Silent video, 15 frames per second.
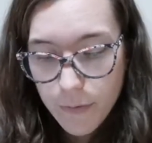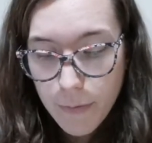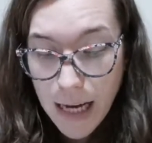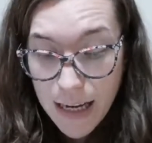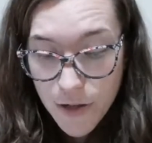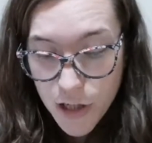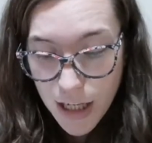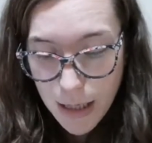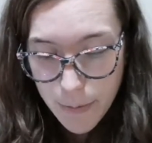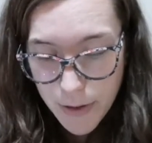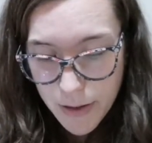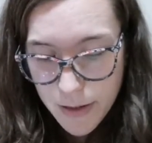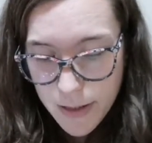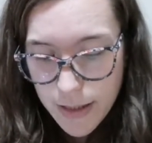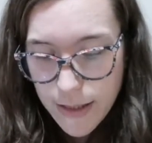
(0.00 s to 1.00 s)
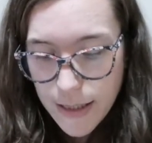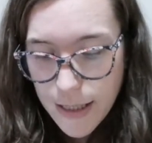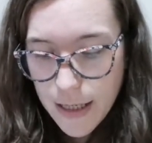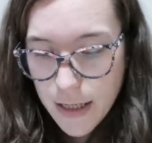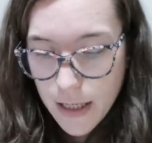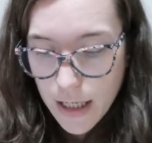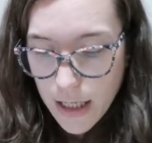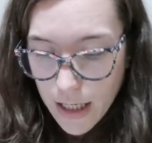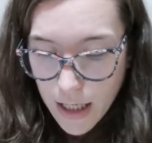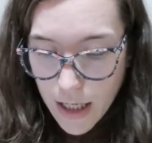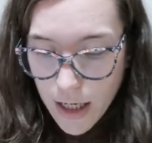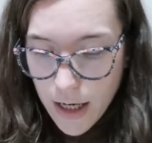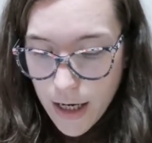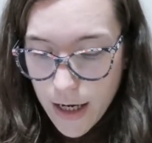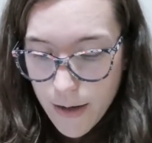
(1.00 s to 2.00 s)
batch. It happens, doesn't it?
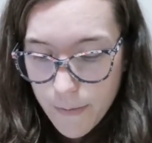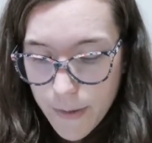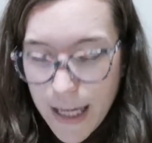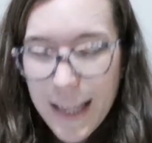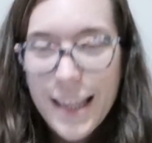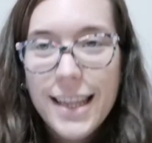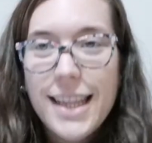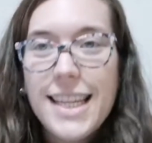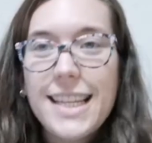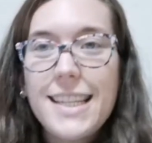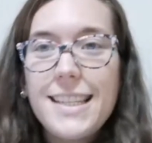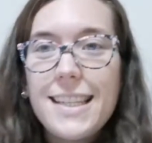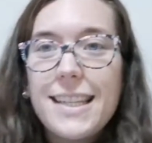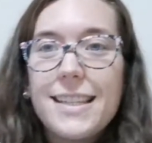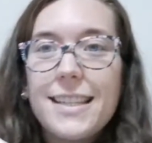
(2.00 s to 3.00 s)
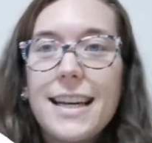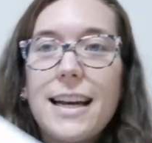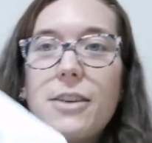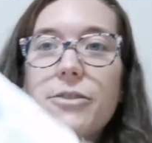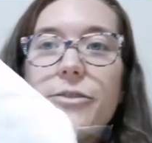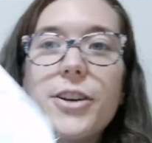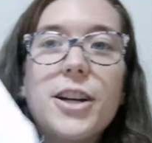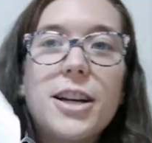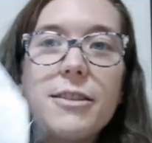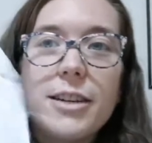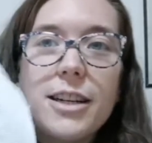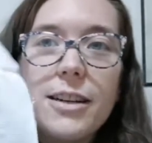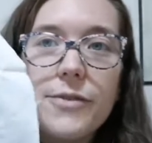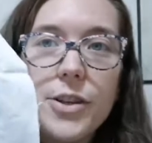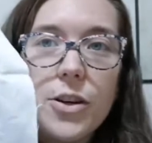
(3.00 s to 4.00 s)
And this is how far
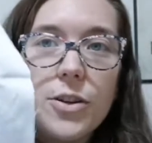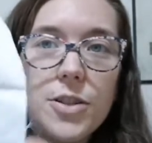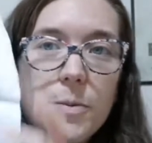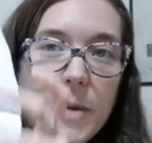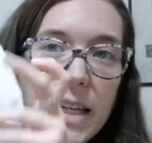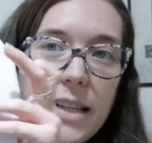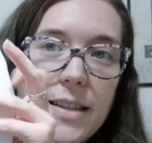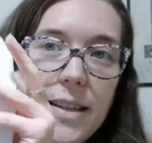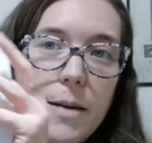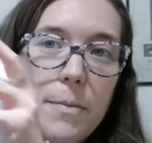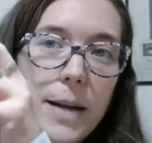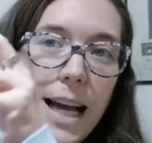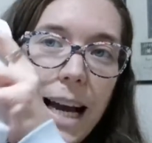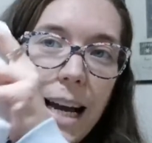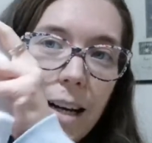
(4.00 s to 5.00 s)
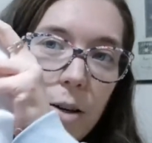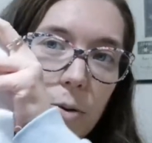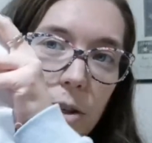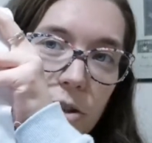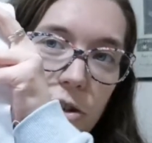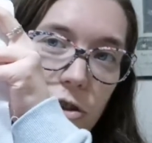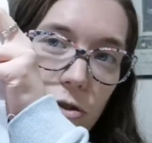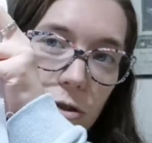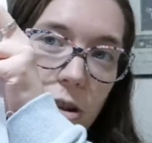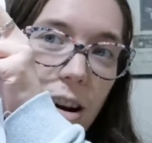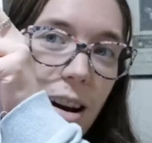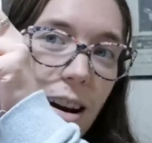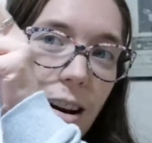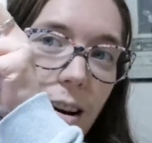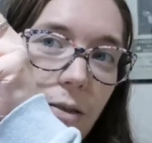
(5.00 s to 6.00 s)
I've got, because the black was
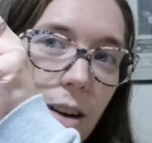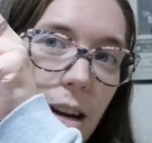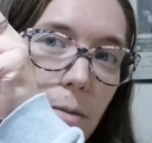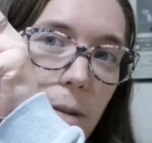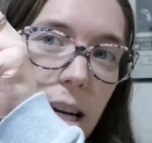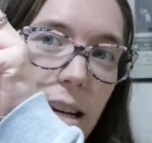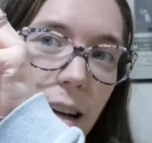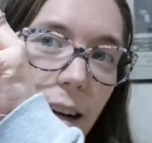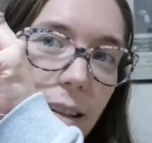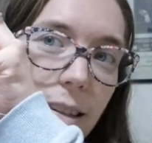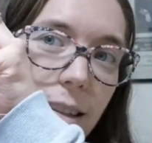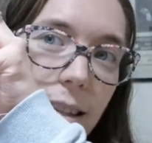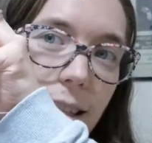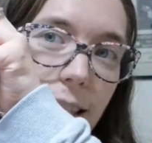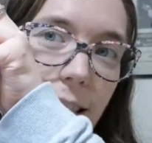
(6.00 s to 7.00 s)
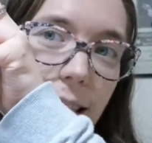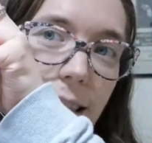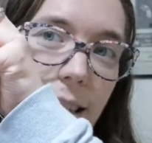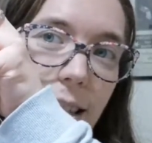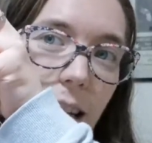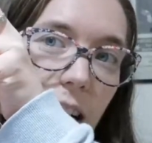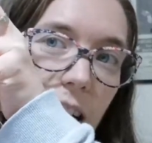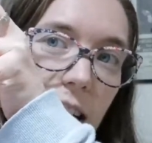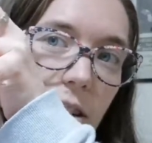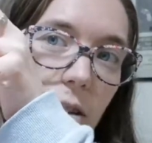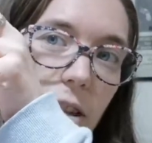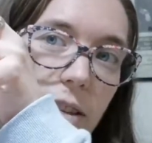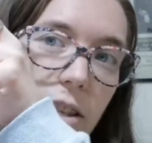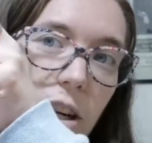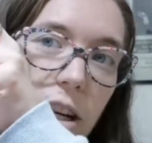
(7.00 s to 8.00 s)
driving me nuts. So
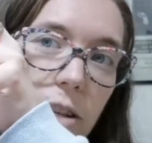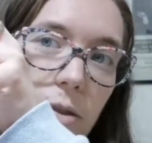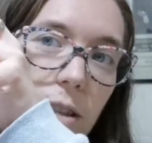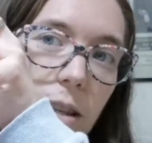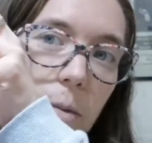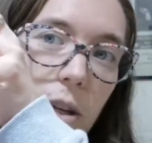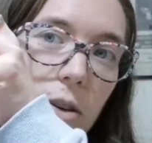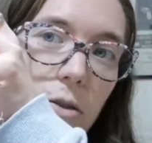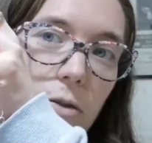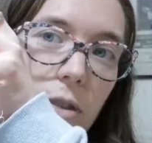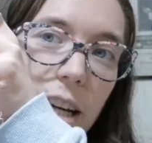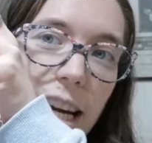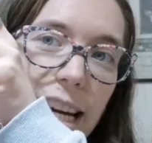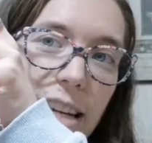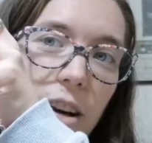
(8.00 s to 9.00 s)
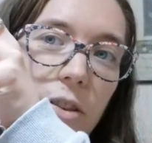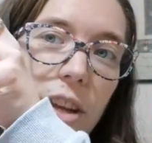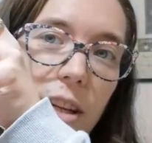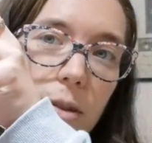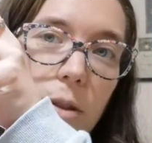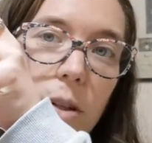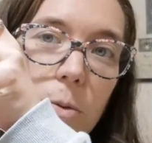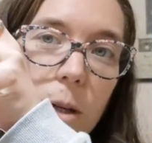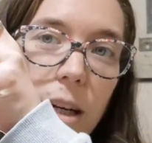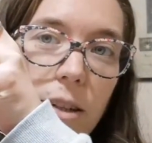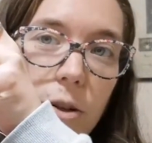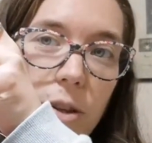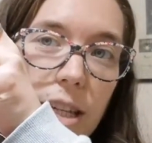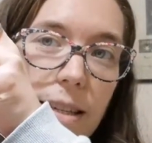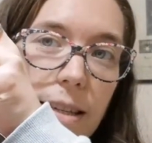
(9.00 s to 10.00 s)
I started on some of the green. I think I'm going to
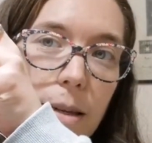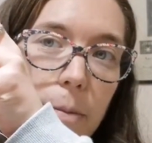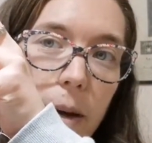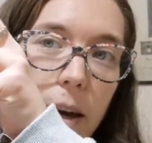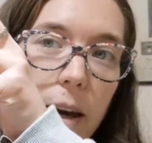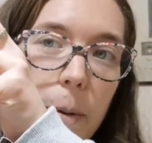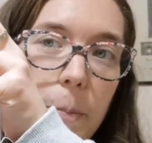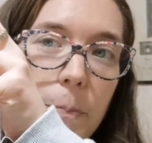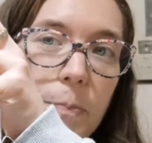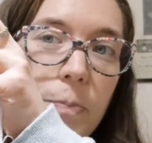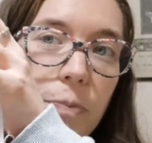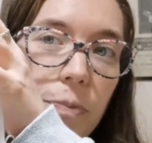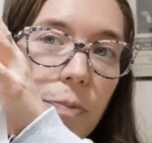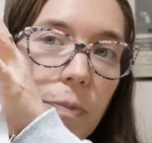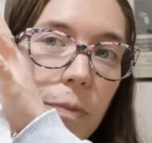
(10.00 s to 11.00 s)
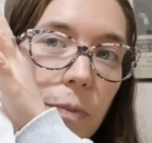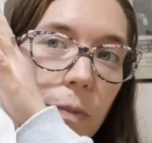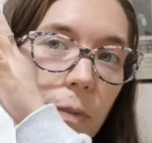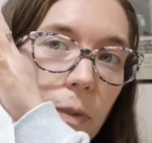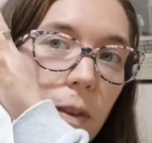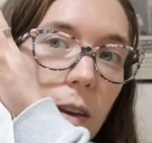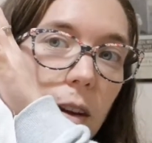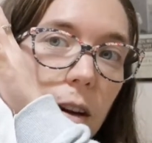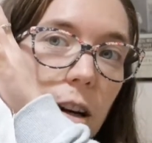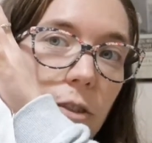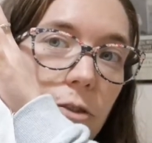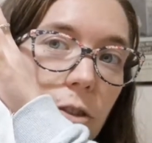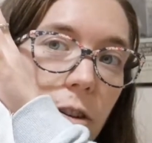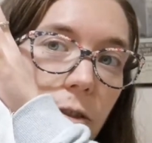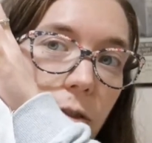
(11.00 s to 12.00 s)
work on this in a bit
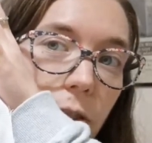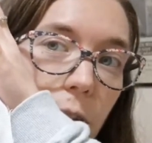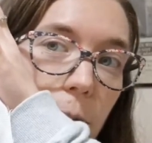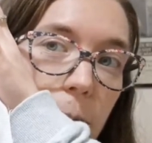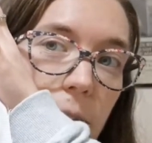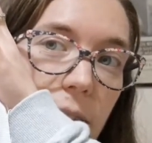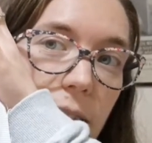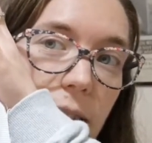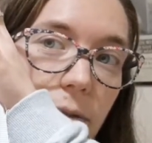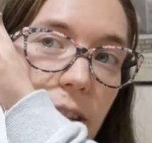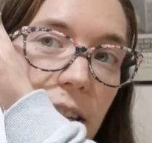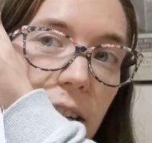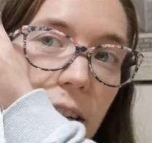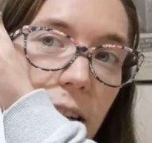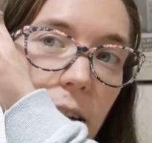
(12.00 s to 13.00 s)
after I've filmed this video.